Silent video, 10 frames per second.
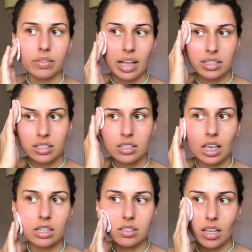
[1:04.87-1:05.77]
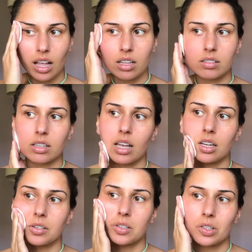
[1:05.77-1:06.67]
dead skin cells
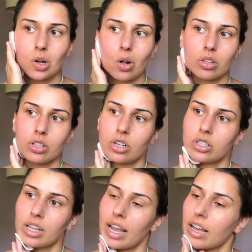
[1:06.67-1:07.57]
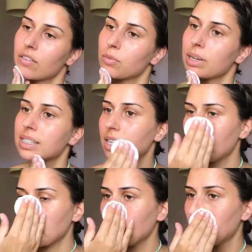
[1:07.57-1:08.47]
and all the dirt I have on my
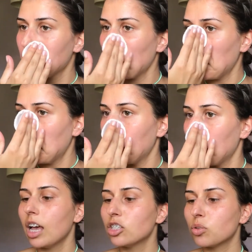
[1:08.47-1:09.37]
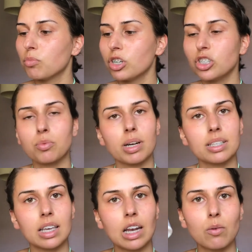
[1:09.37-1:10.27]
skin. And to moisturize my
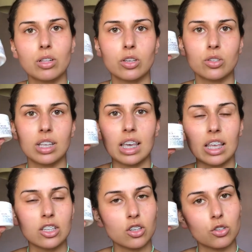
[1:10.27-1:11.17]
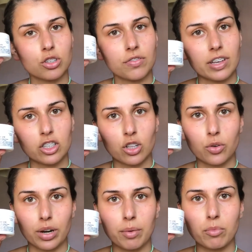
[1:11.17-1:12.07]
skin, I will use the Khiel's Ultra Facial
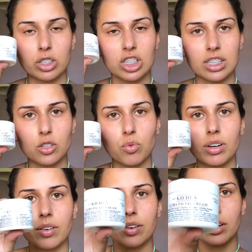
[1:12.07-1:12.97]
Cream, which is this one.